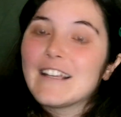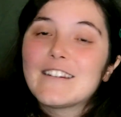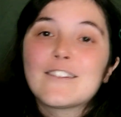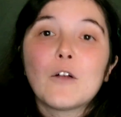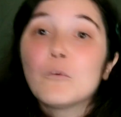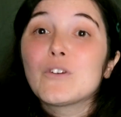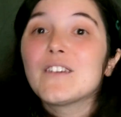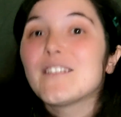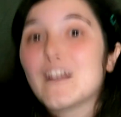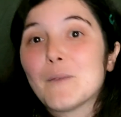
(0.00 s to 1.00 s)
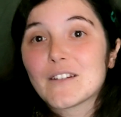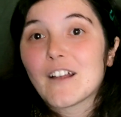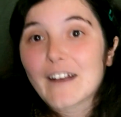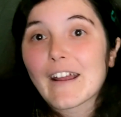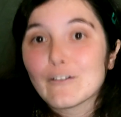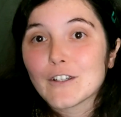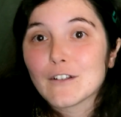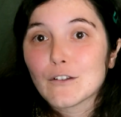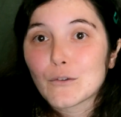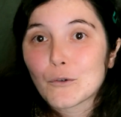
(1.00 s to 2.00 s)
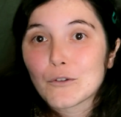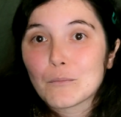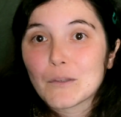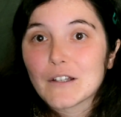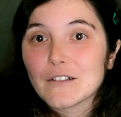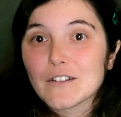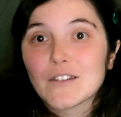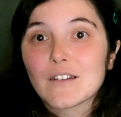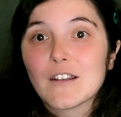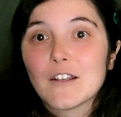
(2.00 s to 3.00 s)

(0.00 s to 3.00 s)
It's almost the same as not having an unsorted playlist.